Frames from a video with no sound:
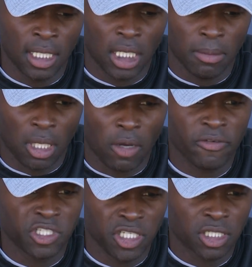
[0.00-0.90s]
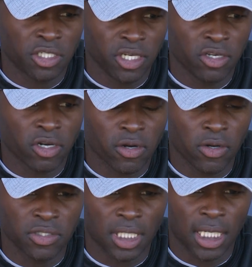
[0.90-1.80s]
Um, obviously, he's continuing to
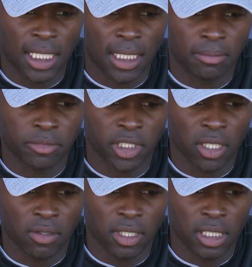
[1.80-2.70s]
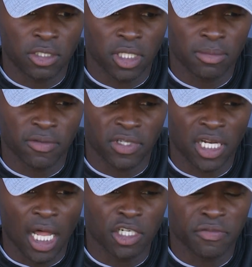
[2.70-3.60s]
grow as a um, you know in terms of the
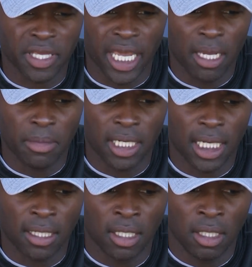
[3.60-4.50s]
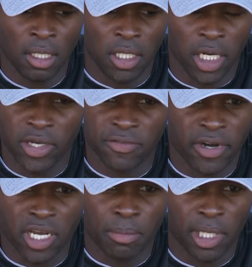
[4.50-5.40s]
knowledge of the game, but uh, you know he's a
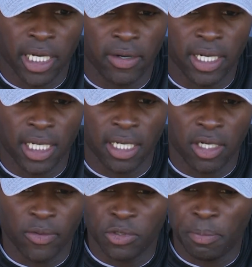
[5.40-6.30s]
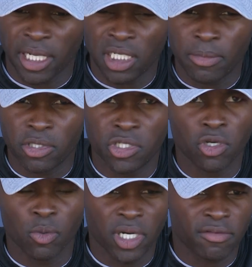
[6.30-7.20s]
very good player, and uh, you know he's picked number
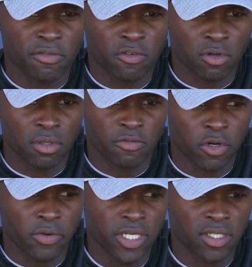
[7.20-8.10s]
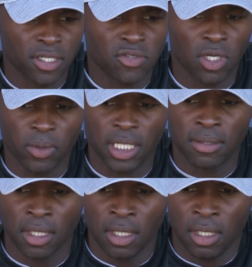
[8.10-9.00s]
two or whatever for for a reason, and so
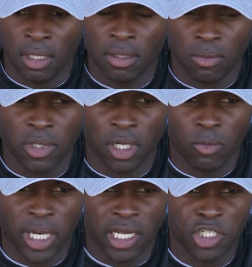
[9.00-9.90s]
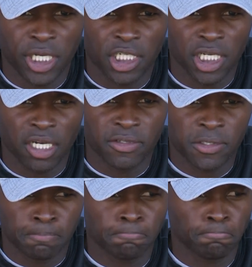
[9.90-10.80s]
uh, you know we got a good challenge ahead of
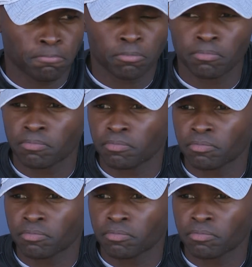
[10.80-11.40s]
us. Coach, how do you